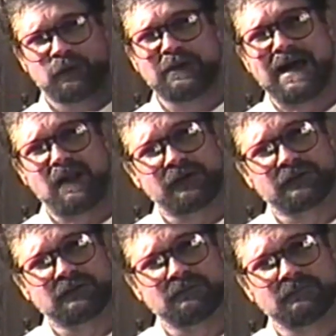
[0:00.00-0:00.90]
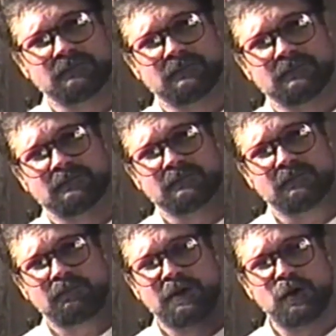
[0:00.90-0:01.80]
$2.
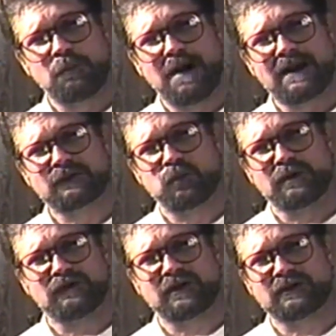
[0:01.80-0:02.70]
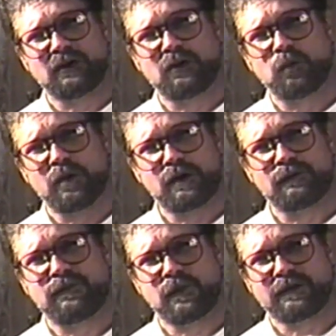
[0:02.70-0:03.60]
P.O. Box
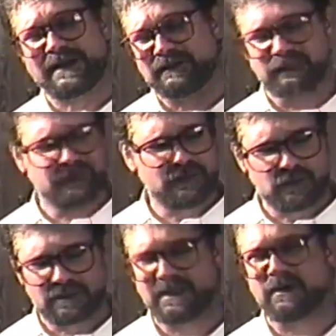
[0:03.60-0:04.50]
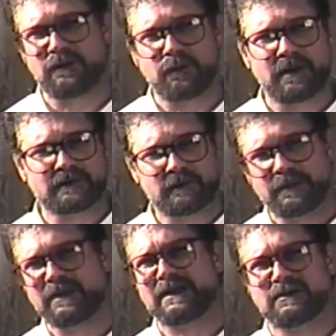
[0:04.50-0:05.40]
160104. That's if you don't get all the
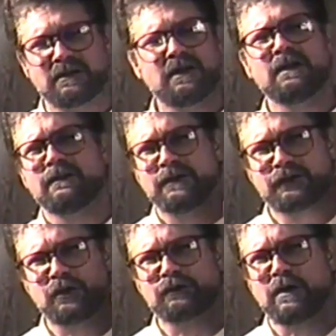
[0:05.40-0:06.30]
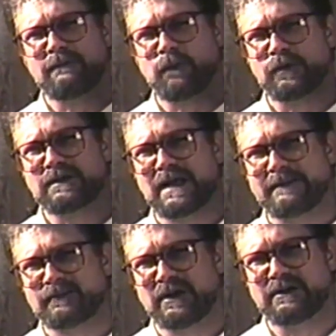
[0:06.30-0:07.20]
recipe. That's the show's on four
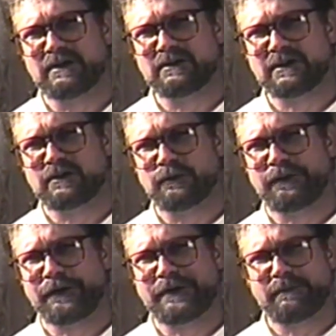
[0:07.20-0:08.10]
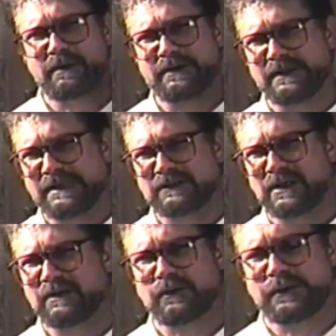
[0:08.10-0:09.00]
times, Sundays at 2.30 and Monday nights
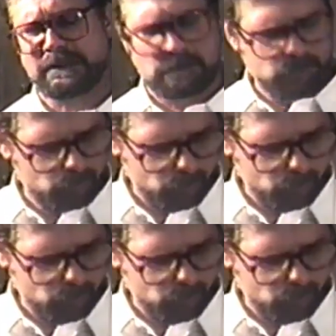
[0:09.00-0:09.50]
at 8.30.